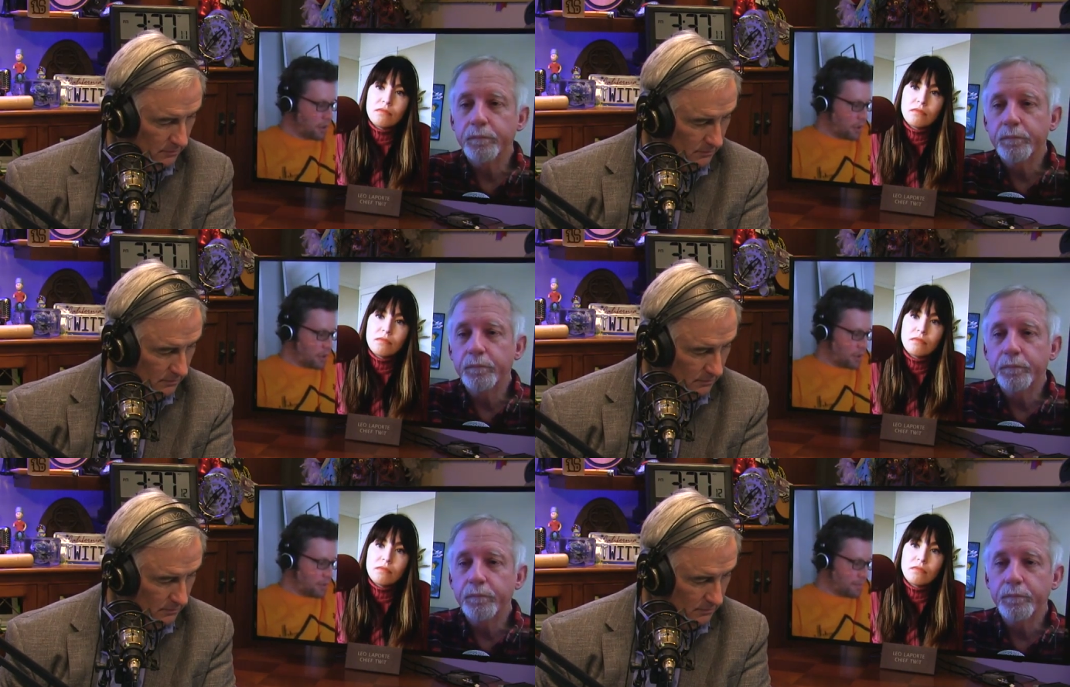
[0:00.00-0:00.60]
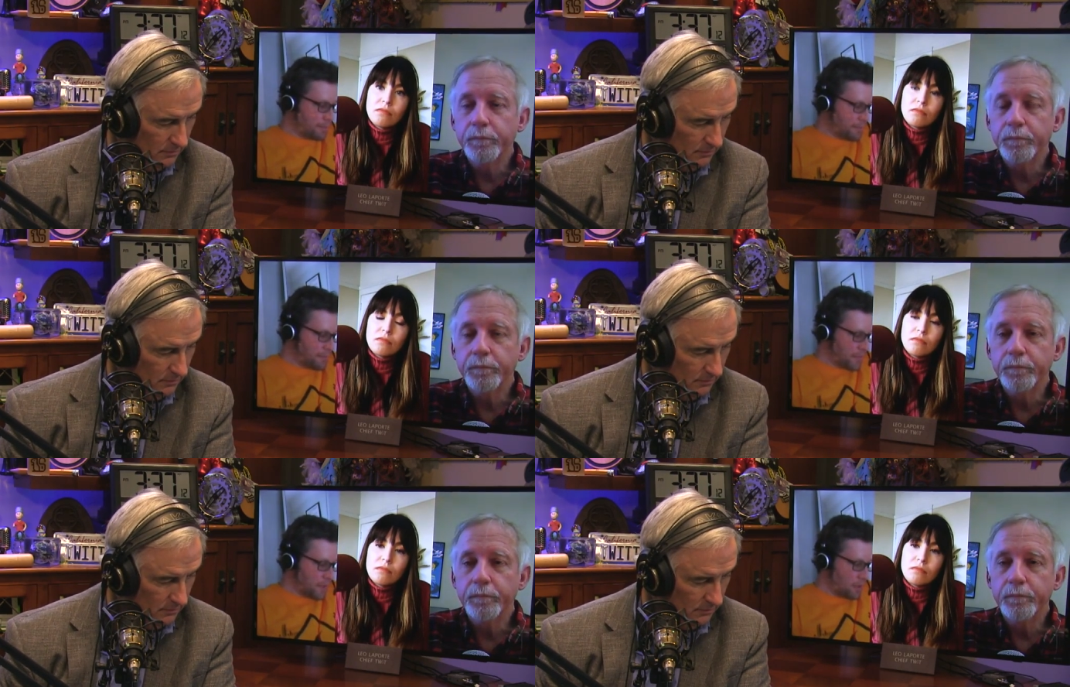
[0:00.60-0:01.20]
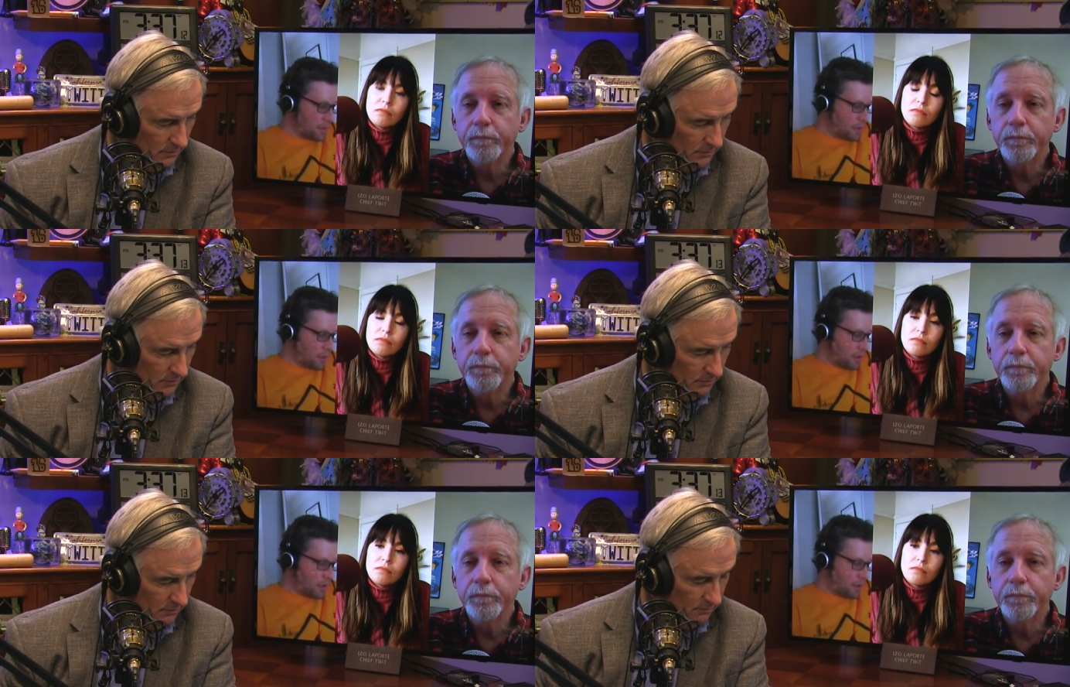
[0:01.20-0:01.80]
Speaker 1: Um,
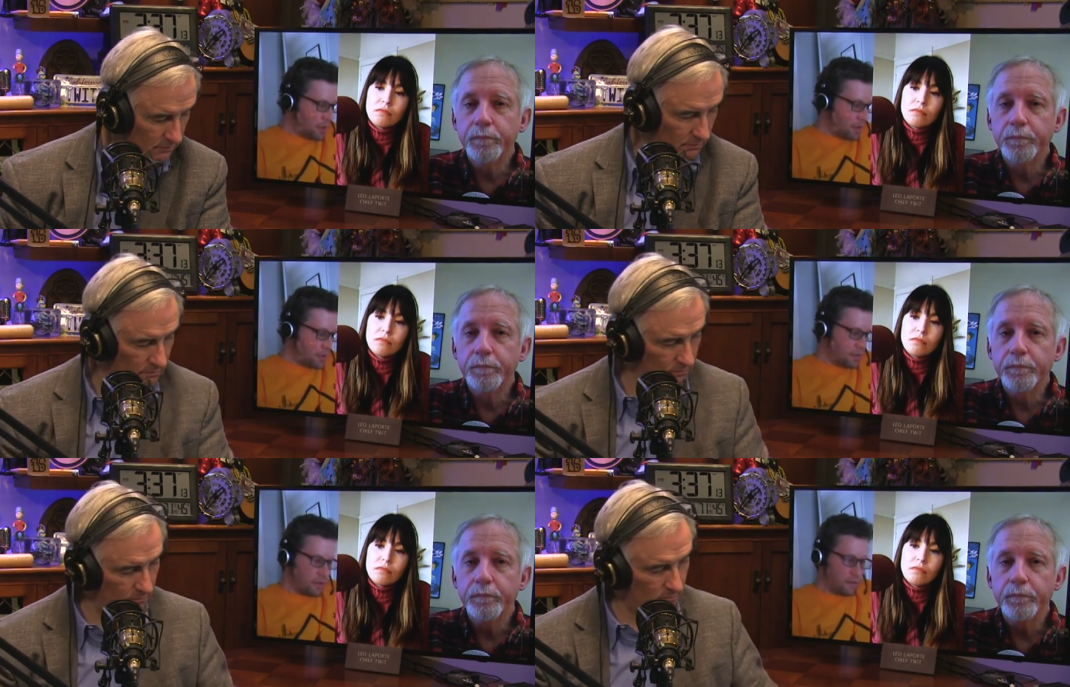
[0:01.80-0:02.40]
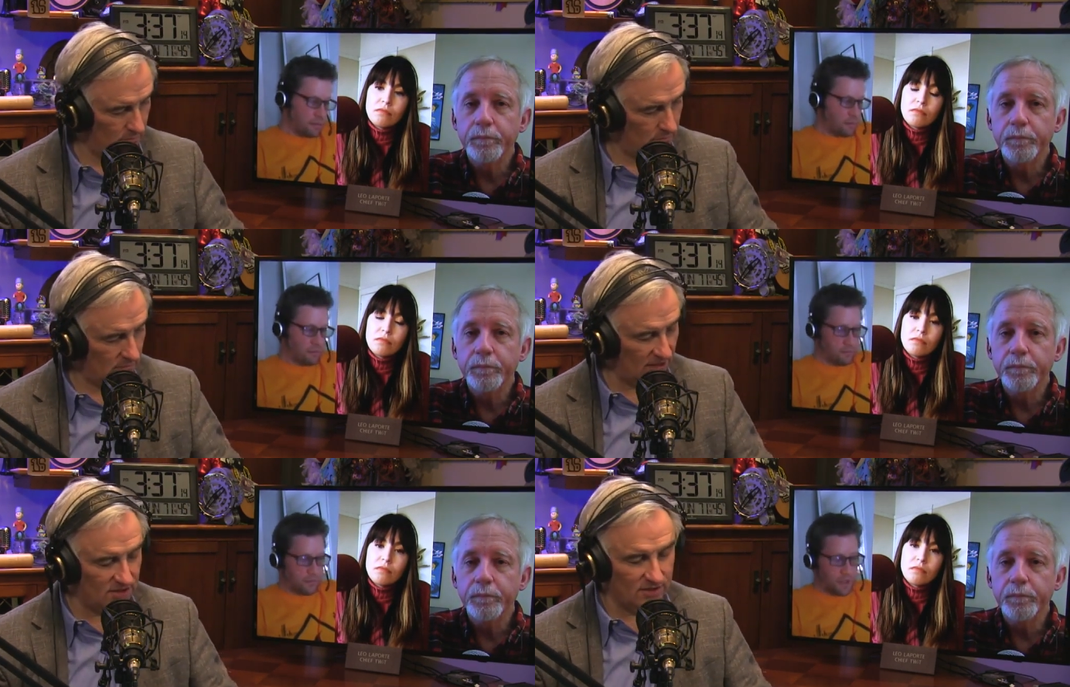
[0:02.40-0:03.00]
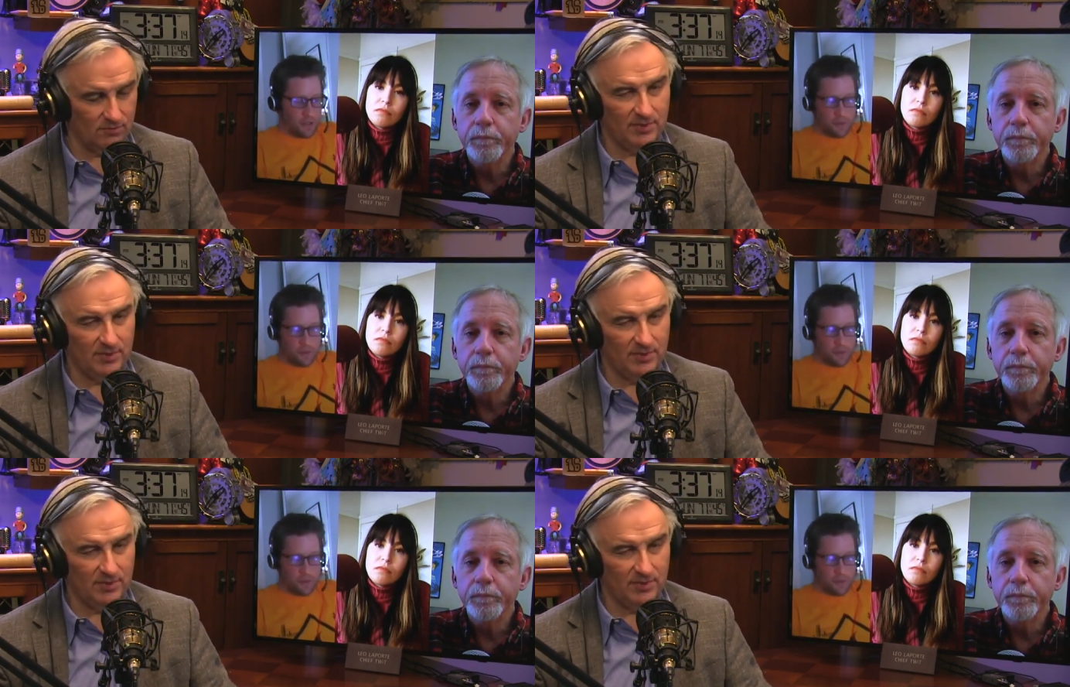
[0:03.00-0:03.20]
uh, you know,